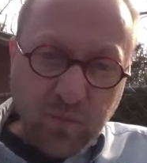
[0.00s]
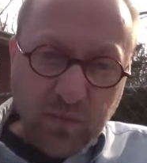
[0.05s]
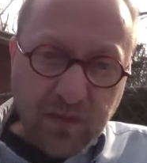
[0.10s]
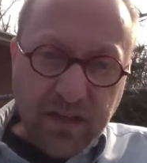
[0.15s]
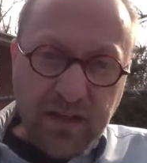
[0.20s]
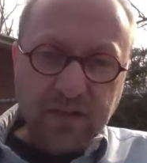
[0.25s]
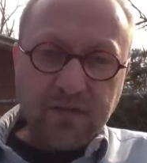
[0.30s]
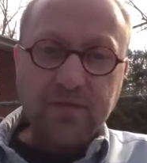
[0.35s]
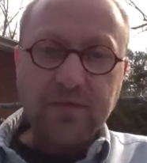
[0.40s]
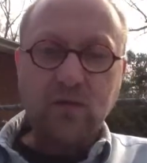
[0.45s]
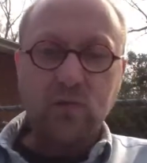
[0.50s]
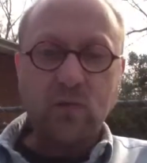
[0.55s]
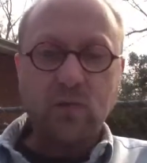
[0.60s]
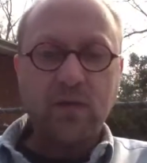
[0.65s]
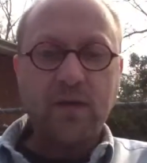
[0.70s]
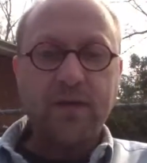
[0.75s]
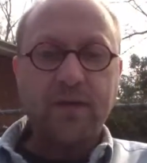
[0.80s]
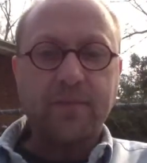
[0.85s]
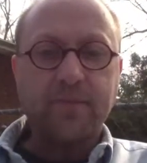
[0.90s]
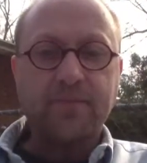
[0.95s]
individual
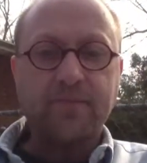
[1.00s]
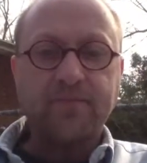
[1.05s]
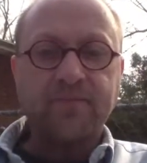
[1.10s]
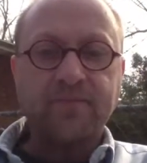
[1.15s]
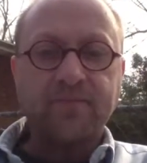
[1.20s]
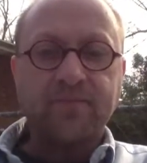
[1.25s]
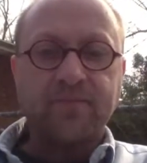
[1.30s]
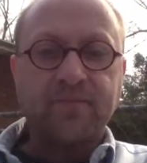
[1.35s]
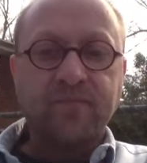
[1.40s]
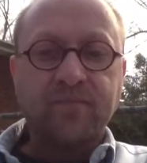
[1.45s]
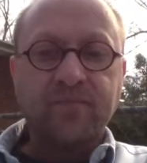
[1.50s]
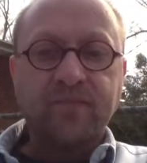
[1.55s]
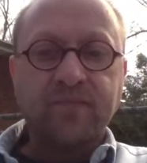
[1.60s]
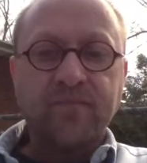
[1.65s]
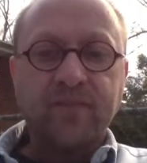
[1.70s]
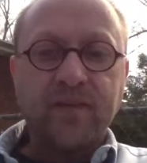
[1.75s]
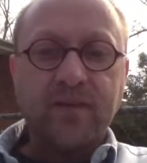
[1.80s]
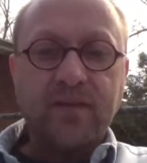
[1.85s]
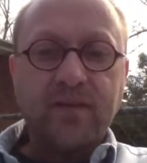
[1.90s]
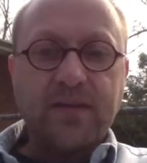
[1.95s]
rate.
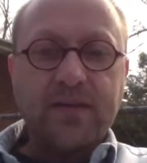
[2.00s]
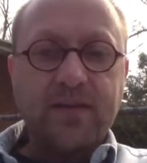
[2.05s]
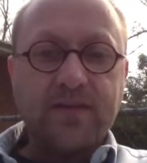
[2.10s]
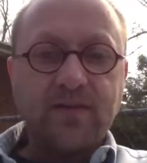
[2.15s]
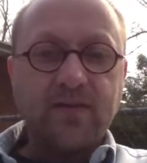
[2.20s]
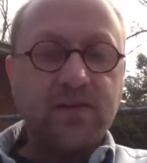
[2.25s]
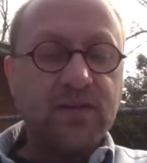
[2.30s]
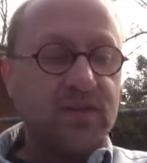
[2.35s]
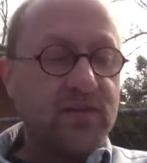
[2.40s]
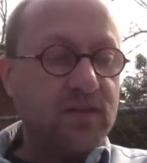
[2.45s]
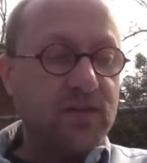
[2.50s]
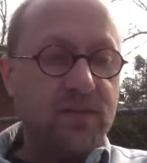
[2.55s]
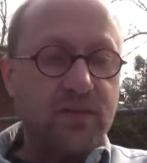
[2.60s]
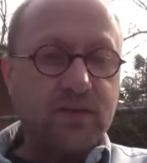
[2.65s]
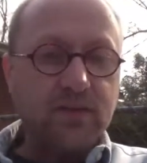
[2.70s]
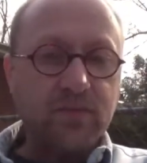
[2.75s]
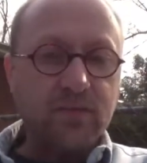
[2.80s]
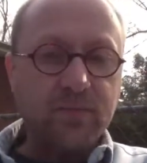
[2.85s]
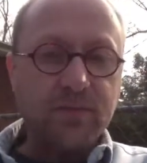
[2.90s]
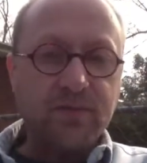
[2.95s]
Right? So you
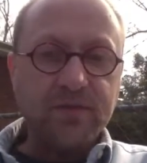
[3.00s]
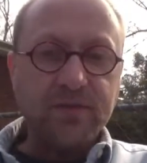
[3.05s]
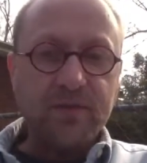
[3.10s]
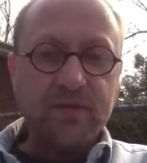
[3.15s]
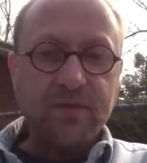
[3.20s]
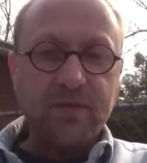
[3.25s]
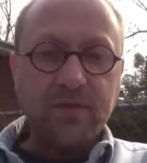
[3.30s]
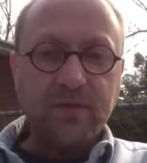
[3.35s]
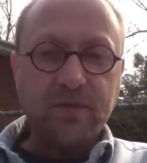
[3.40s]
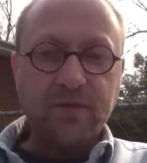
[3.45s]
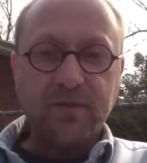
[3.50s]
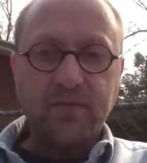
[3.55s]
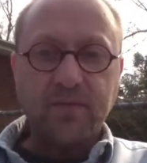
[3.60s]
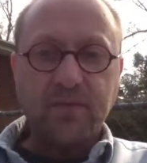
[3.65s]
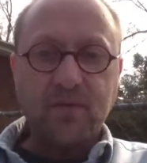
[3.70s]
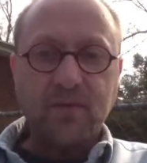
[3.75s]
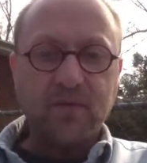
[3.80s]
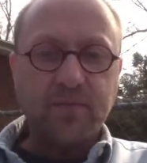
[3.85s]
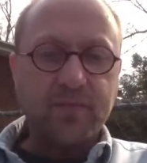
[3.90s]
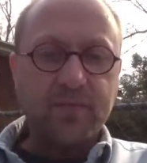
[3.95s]
can put all the